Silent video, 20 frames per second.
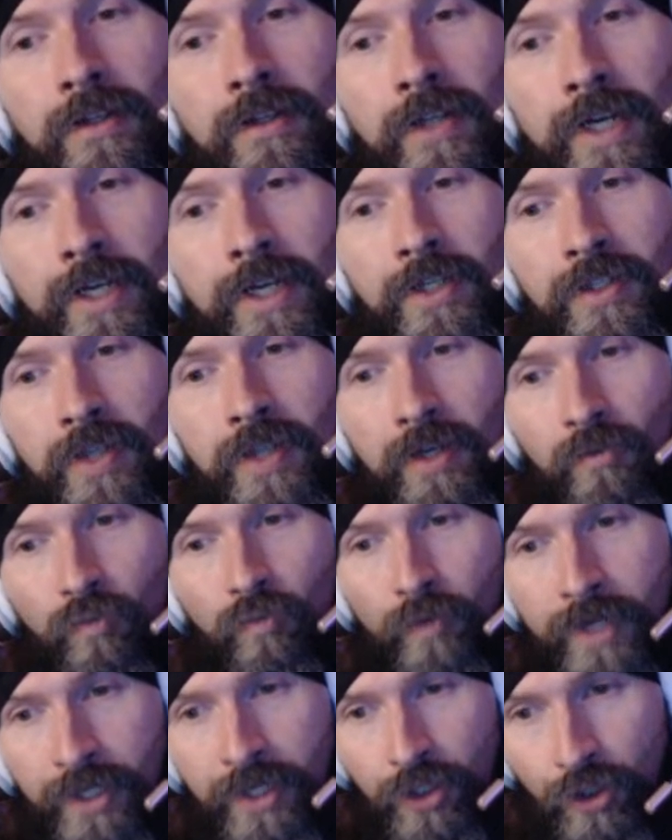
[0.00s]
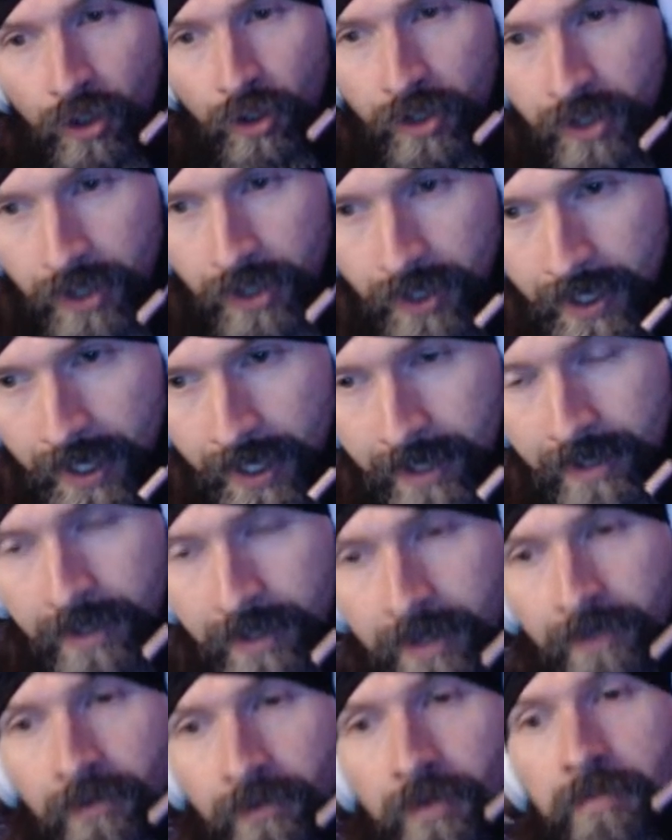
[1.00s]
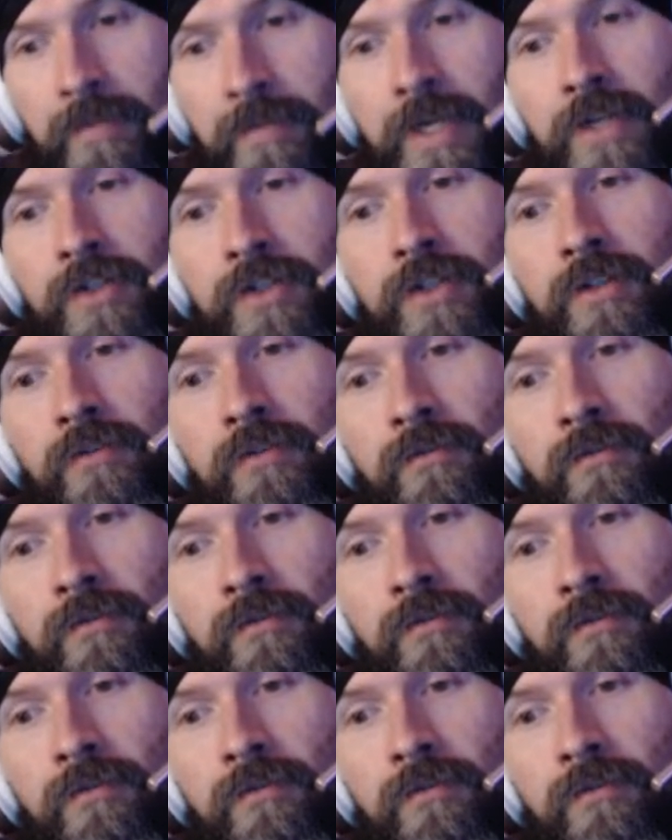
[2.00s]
like I said, regurgitated information